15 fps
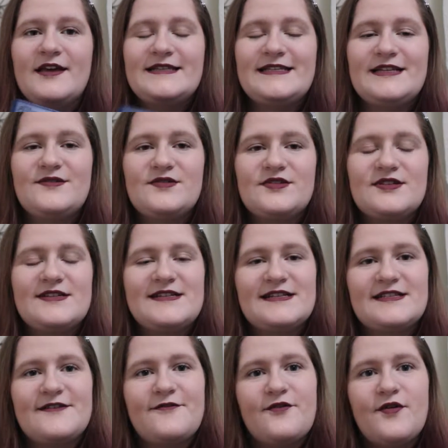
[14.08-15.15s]
sequel to
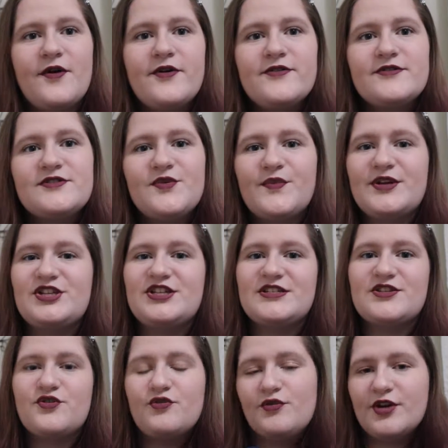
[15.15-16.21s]
Six of Crows, which
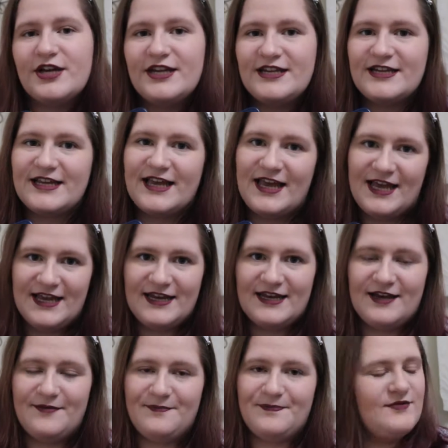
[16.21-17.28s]
is Crooked Kingdom.